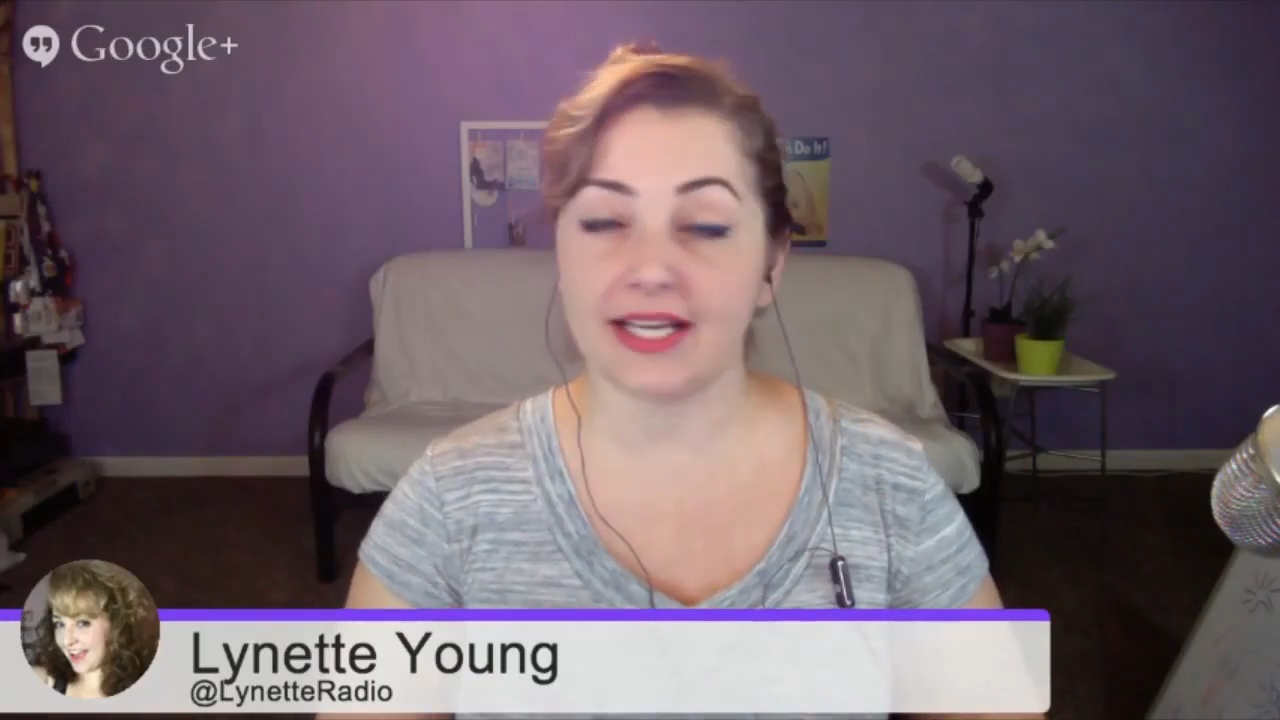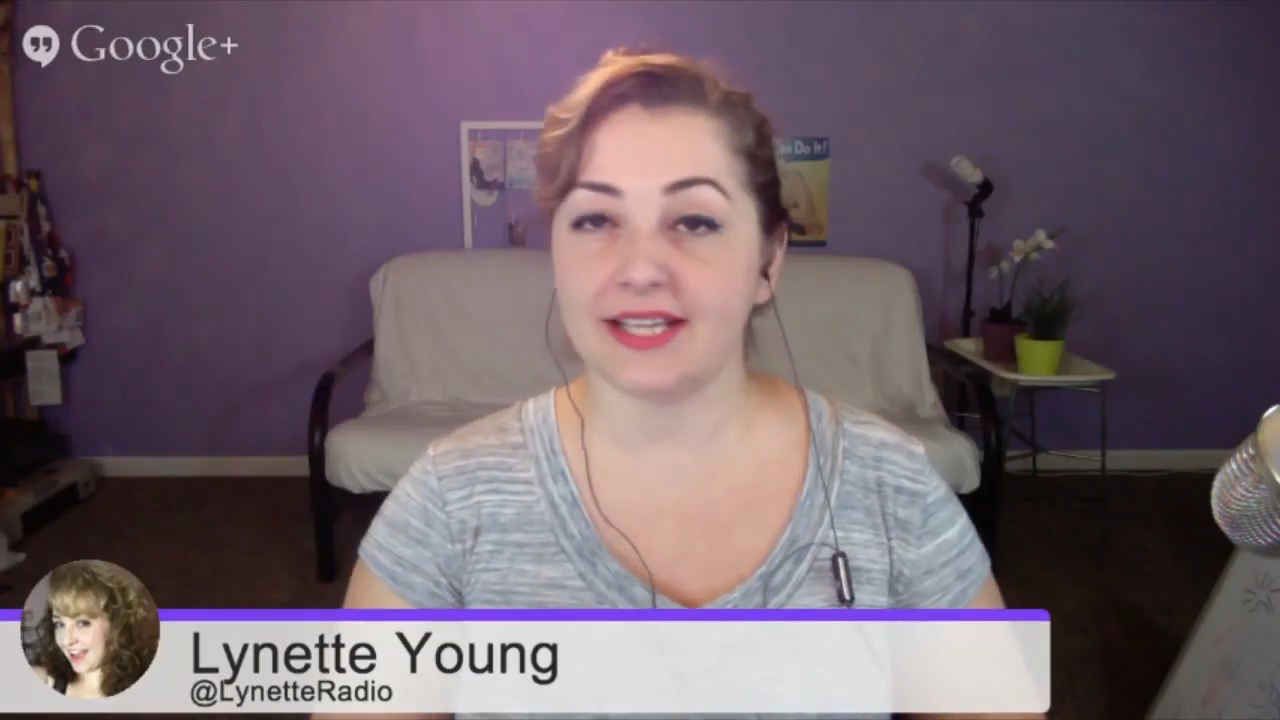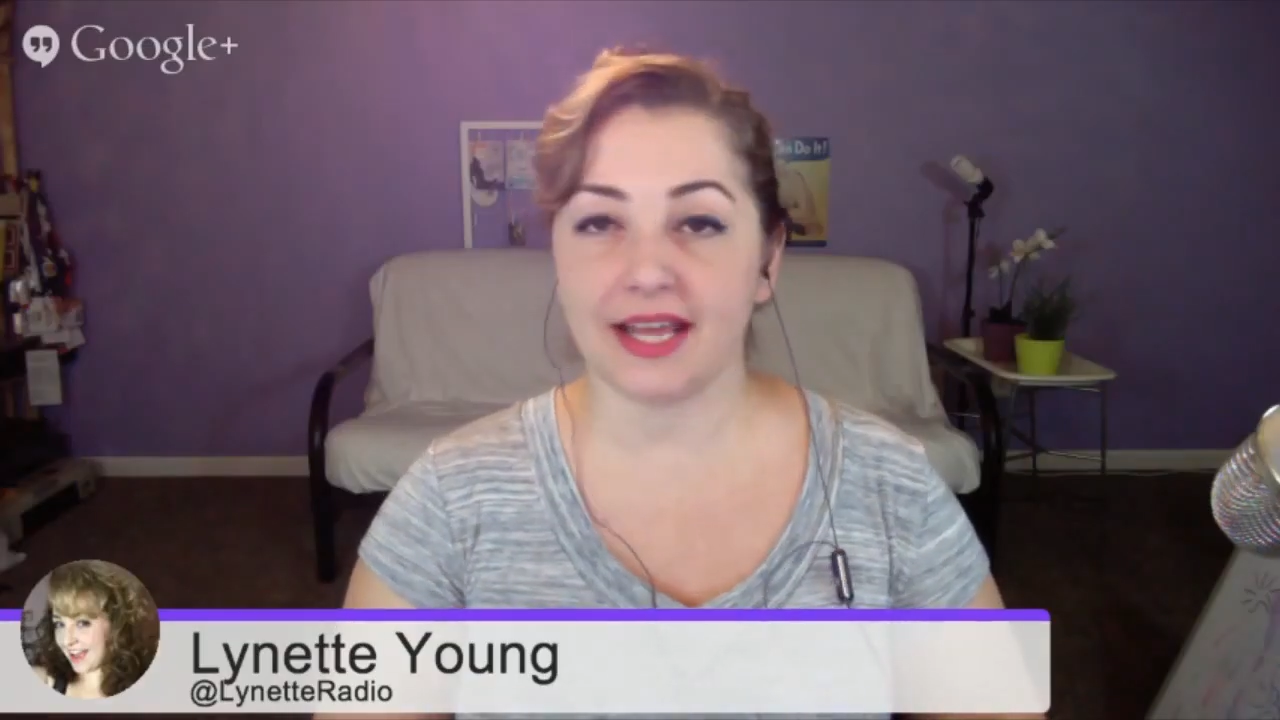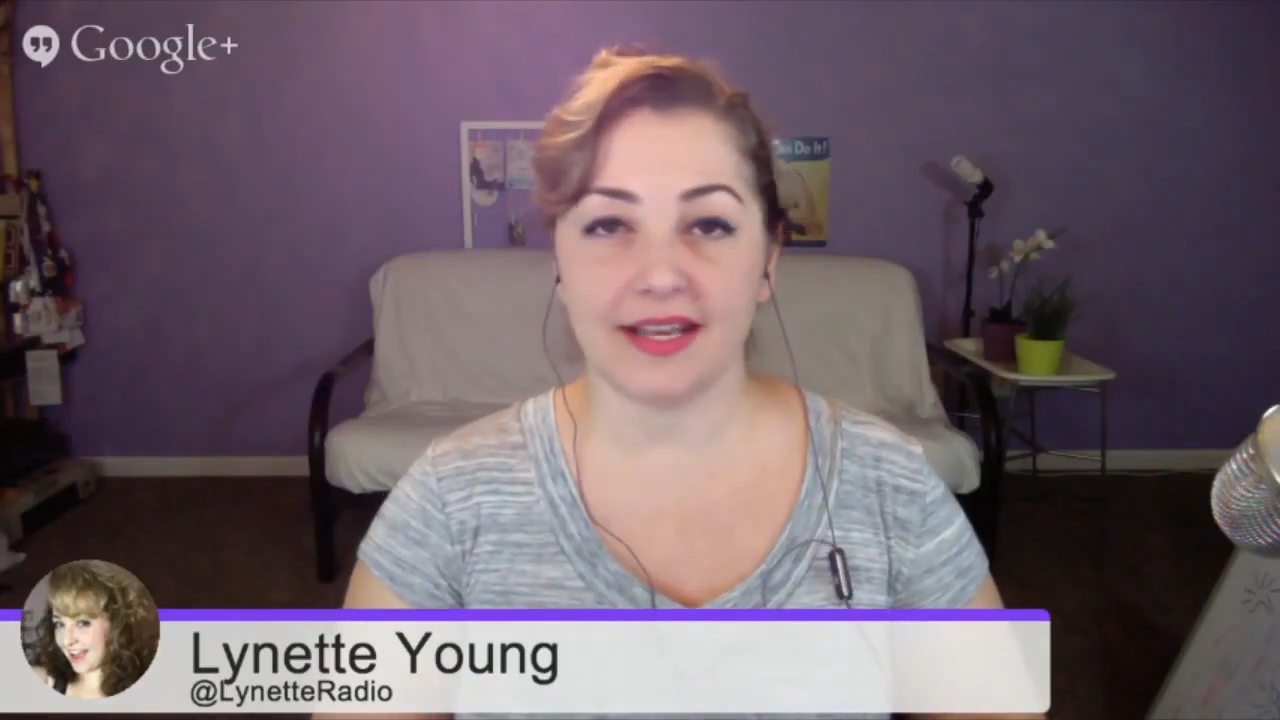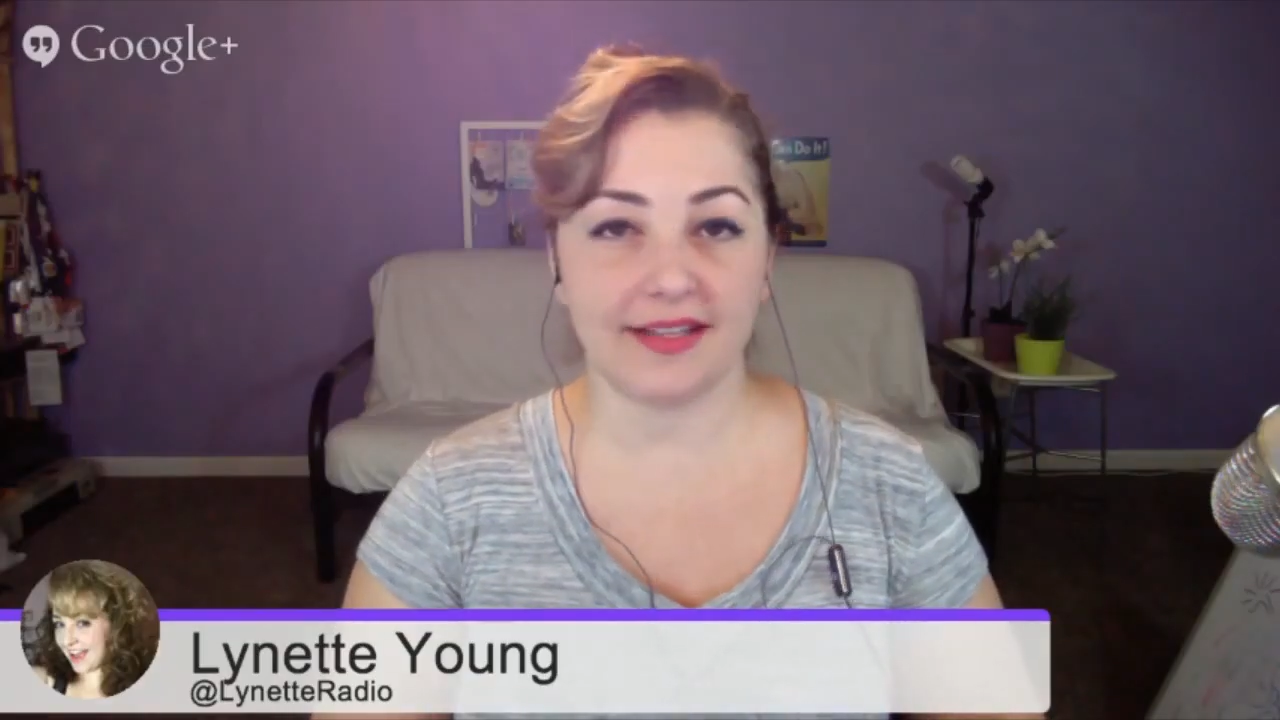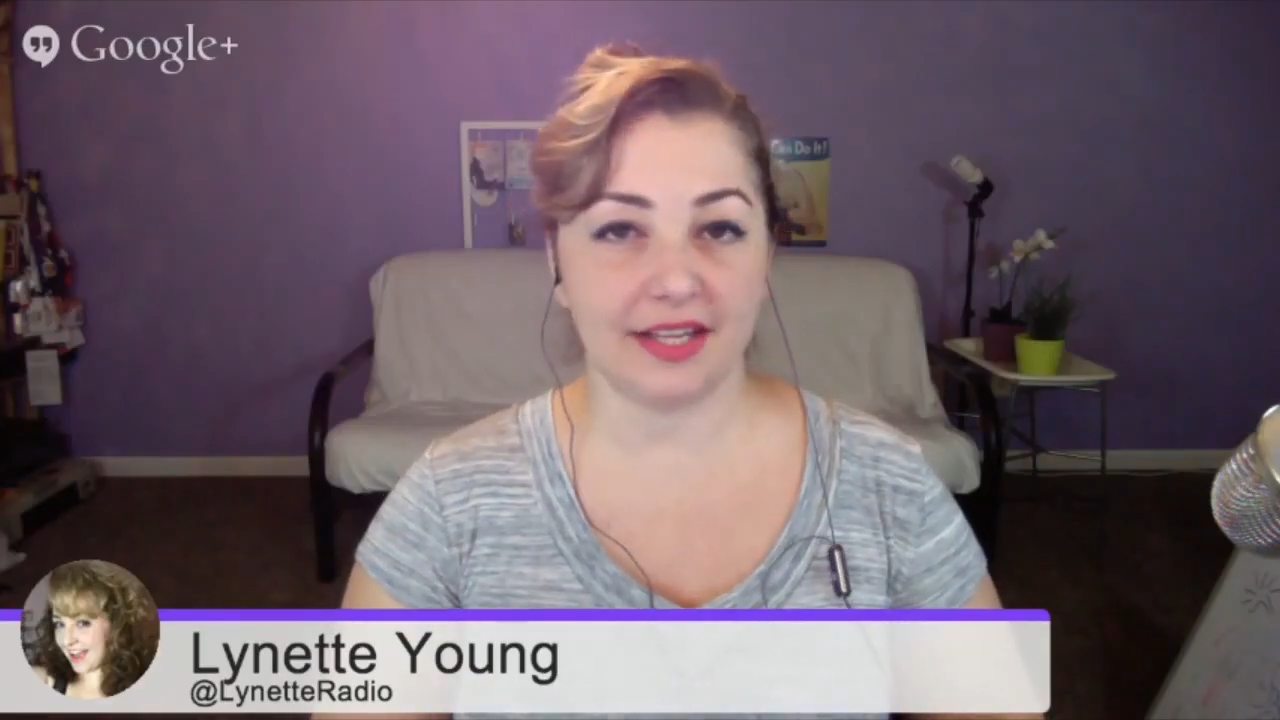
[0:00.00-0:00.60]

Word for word: I said,